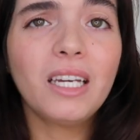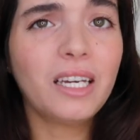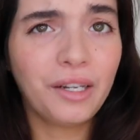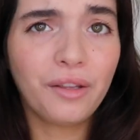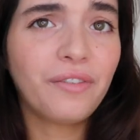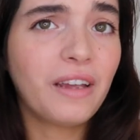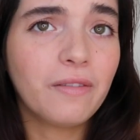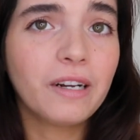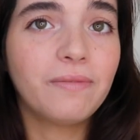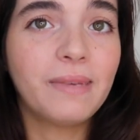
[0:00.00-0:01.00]
Another
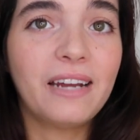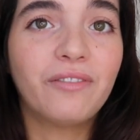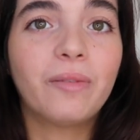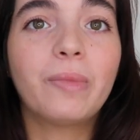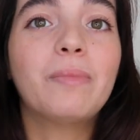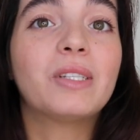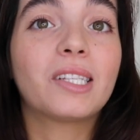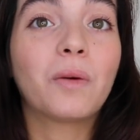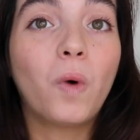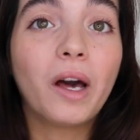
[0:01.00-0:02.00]
favorite of mine from them is
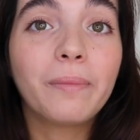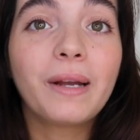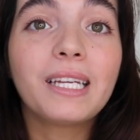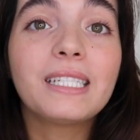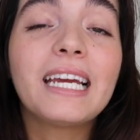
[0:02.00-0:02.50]
their watermelon